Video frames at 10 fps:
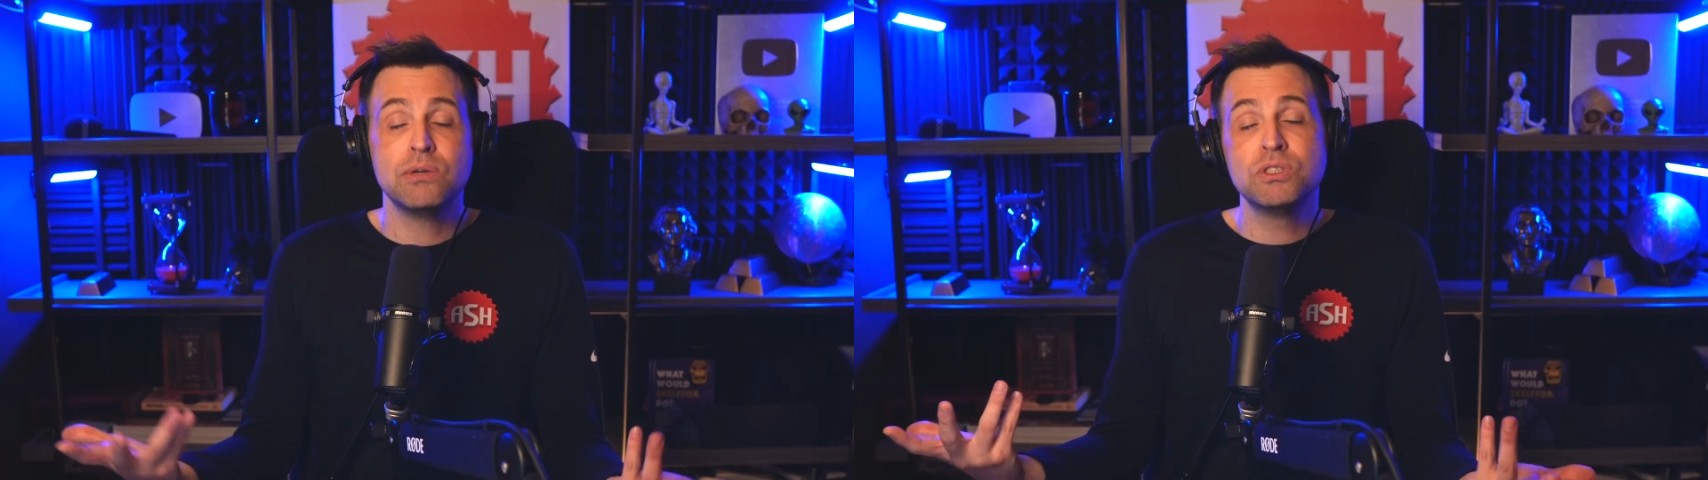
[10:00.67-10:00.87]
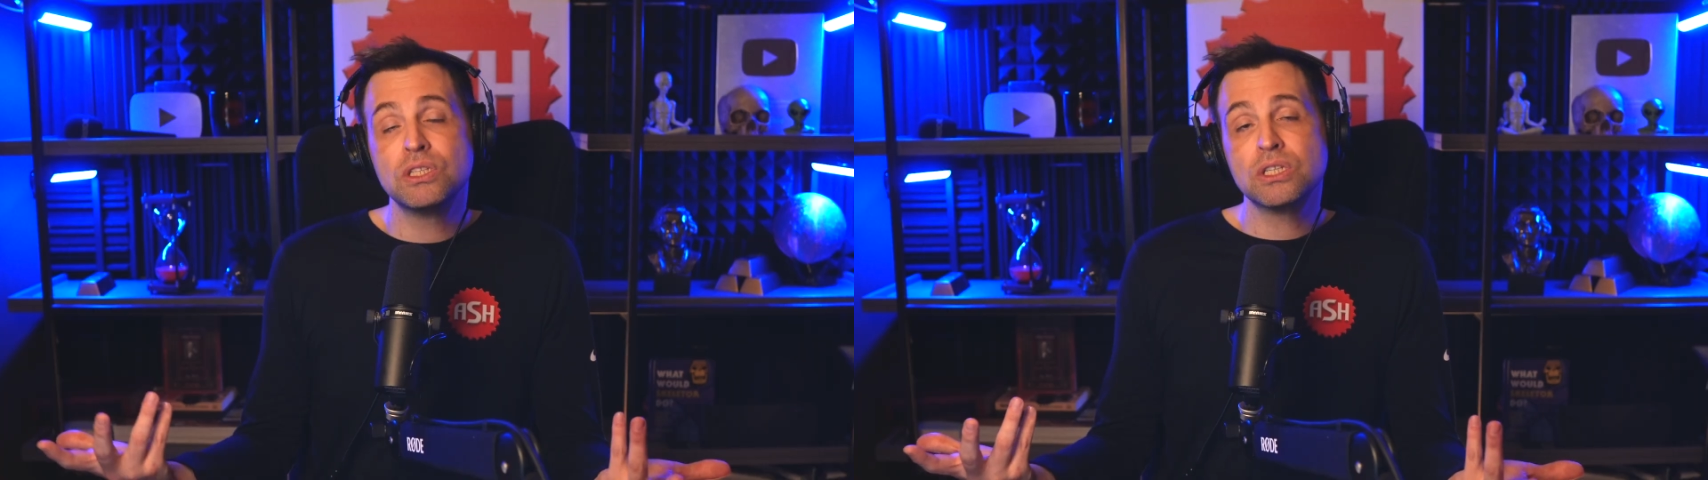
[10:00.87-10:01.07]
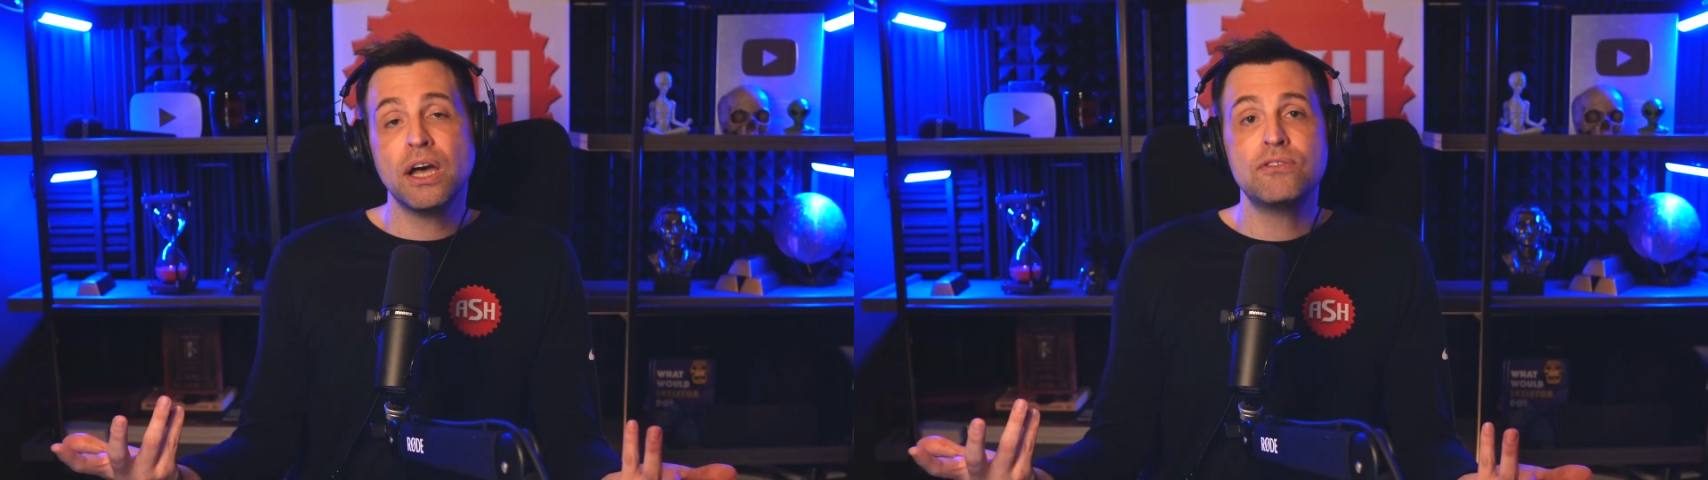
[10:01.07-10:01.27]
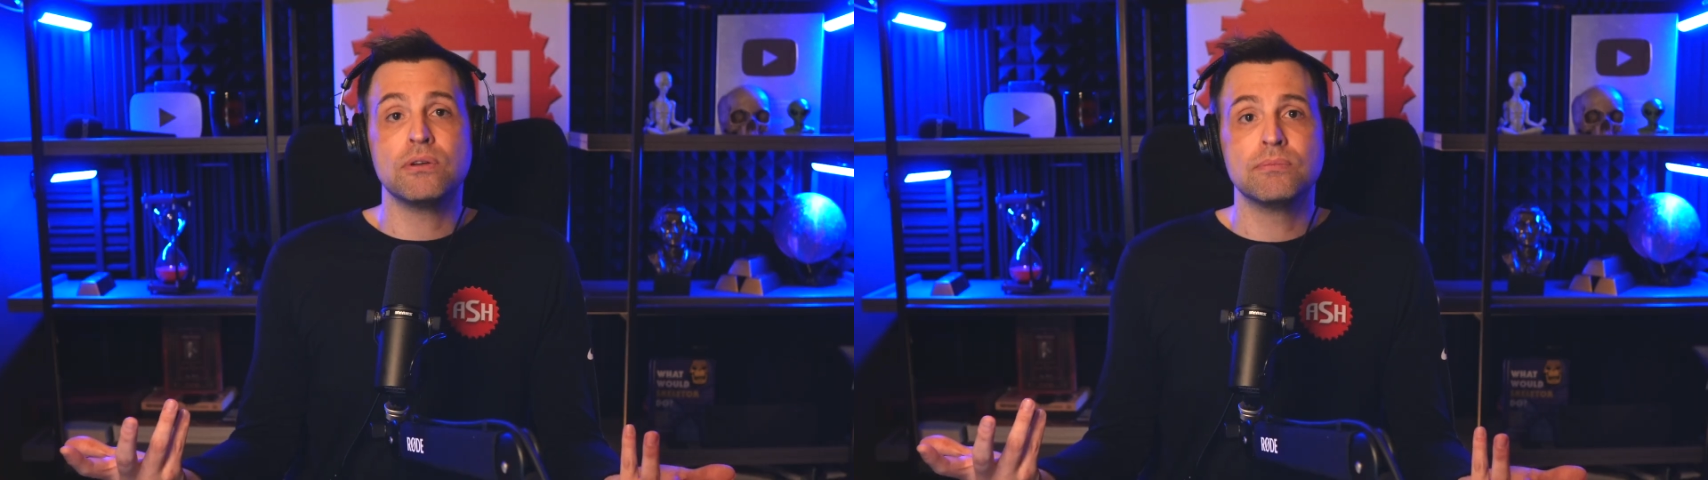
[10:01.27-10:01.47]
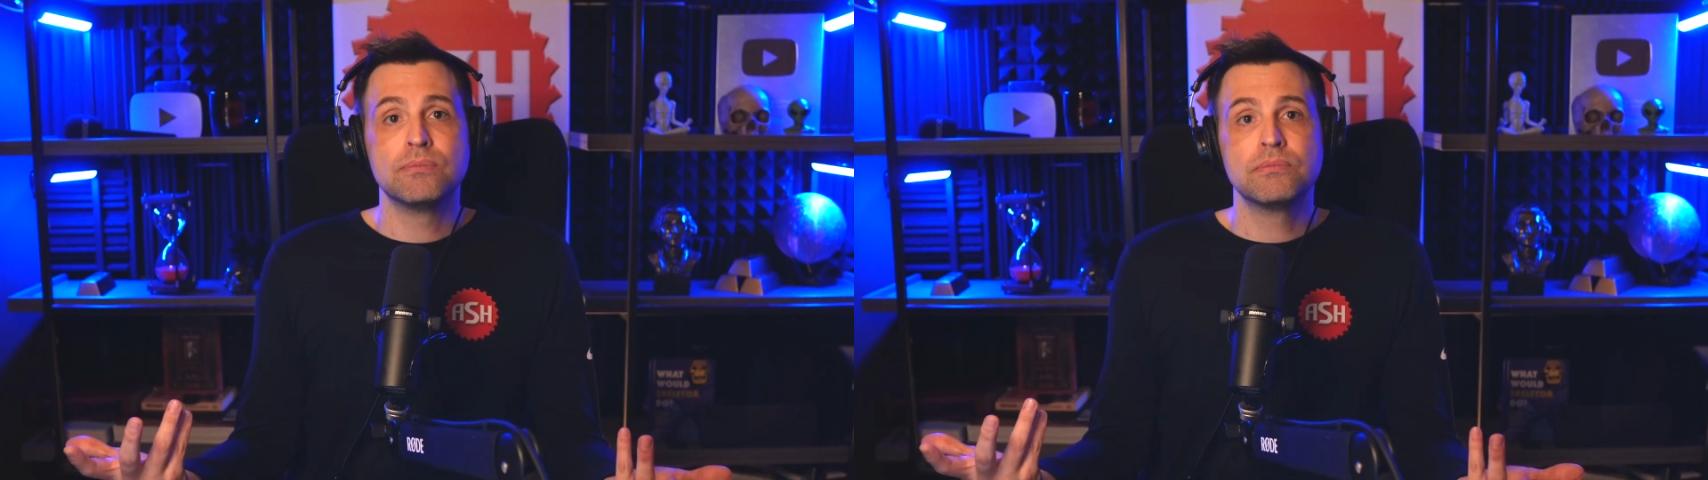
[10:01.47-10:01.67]
He was his cousin.
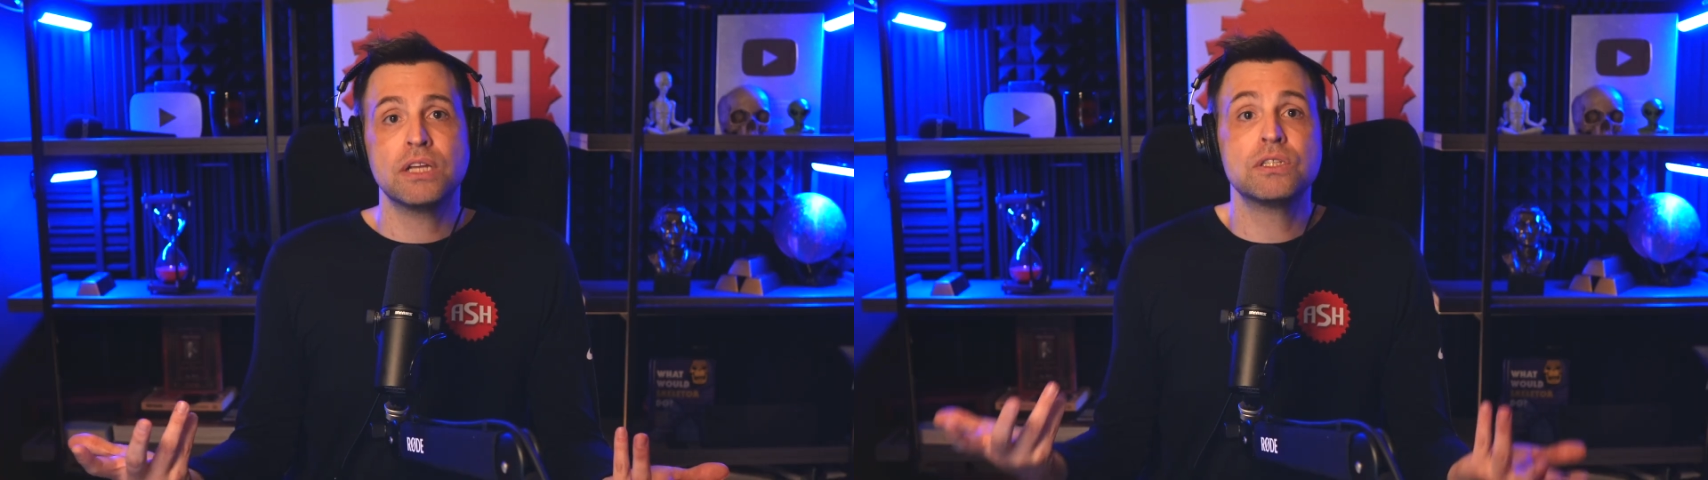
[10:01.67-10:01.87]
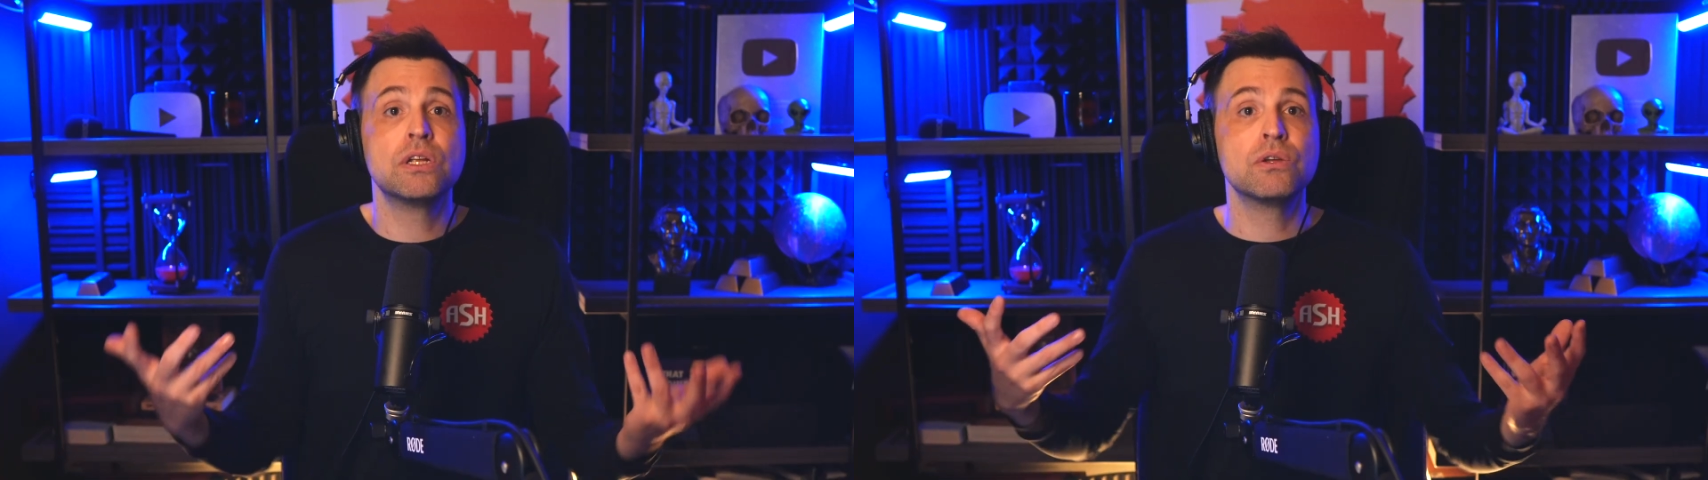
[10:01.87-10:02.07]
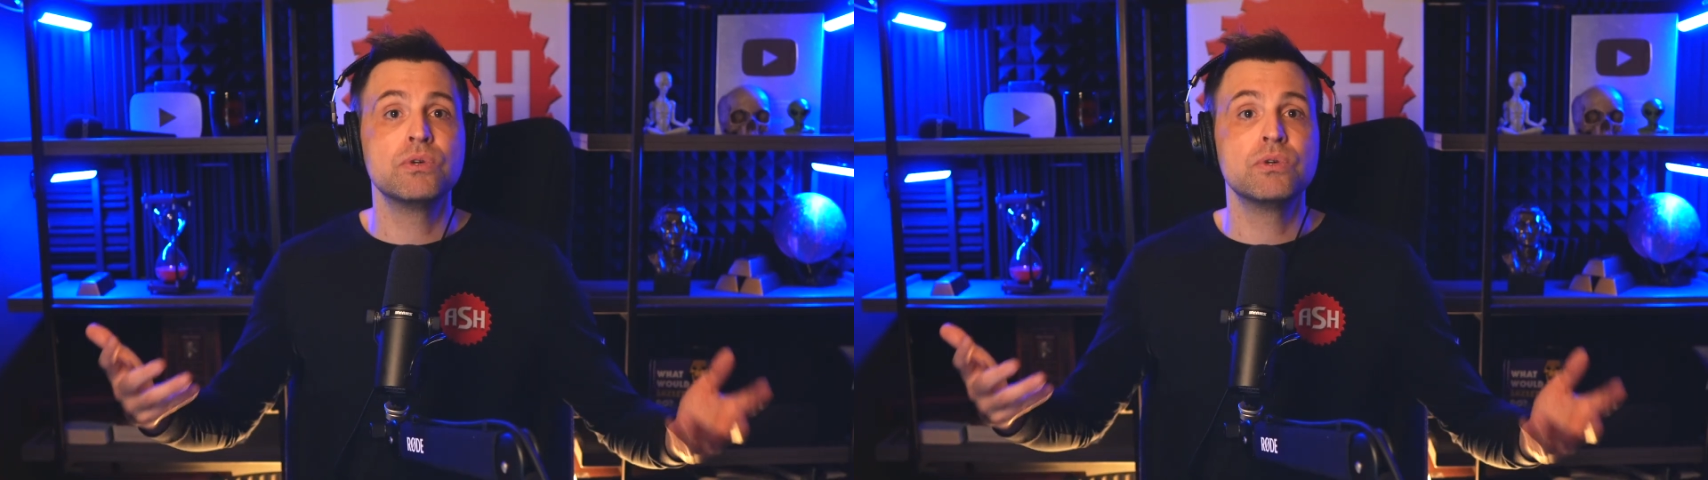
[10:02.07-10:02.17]
That's another